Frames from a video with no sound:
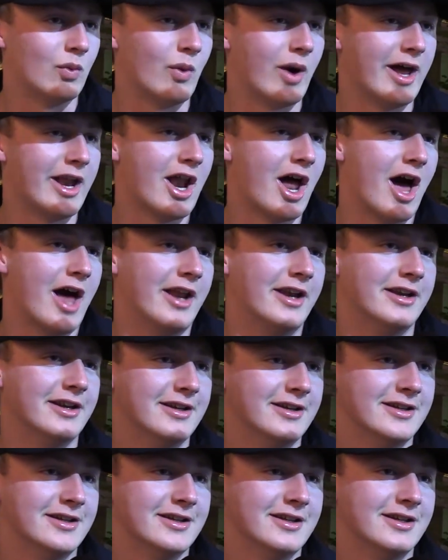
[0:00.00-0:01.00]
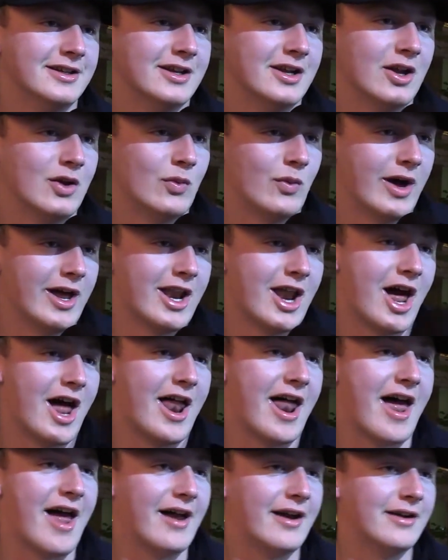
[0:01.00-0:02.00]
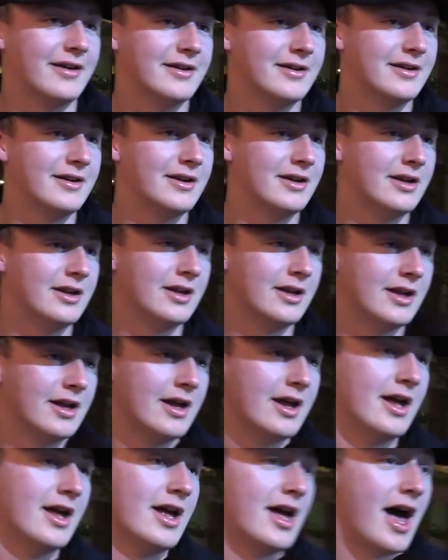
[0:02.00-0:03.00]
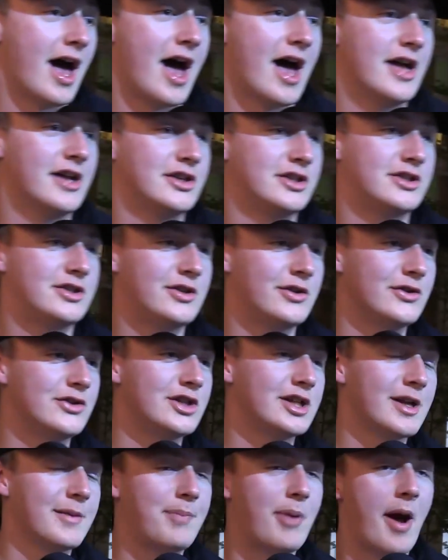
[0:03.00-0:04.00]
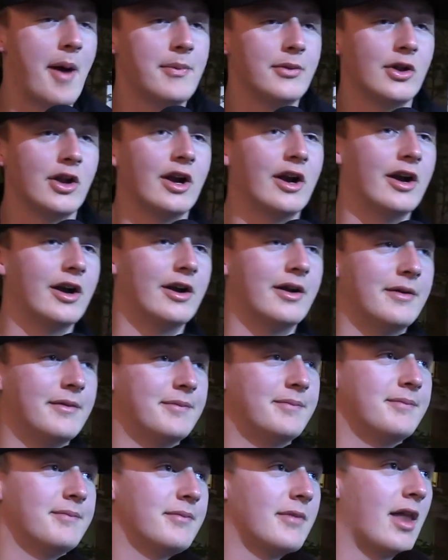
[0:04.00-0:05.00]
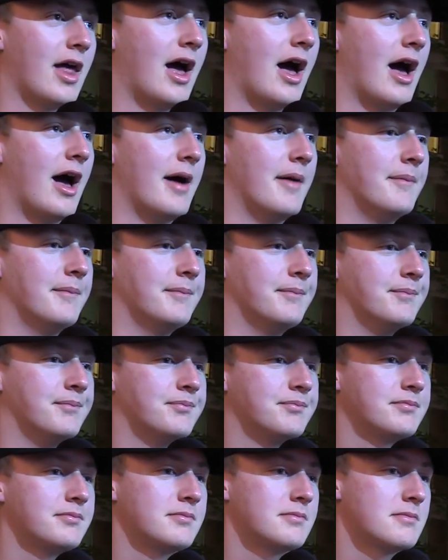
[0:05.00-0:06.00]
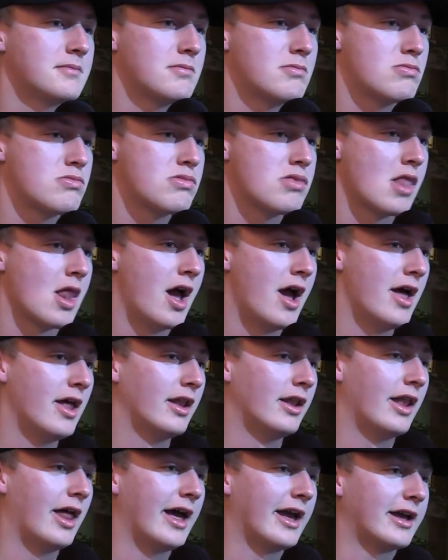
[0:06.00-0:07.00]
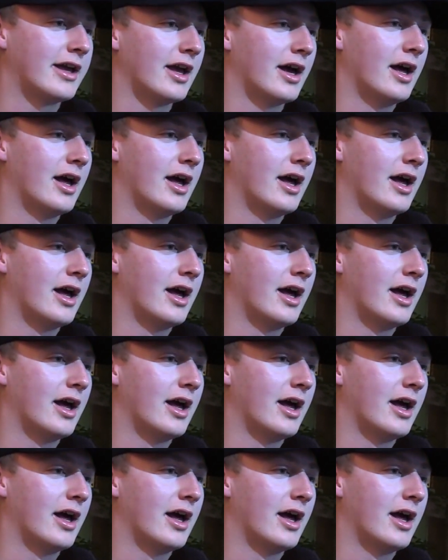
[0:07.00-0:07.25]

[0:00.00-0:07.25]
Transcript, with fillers: Why not? Okay. Why not? What did she do, sir? Uh, she was just a popular, um, like.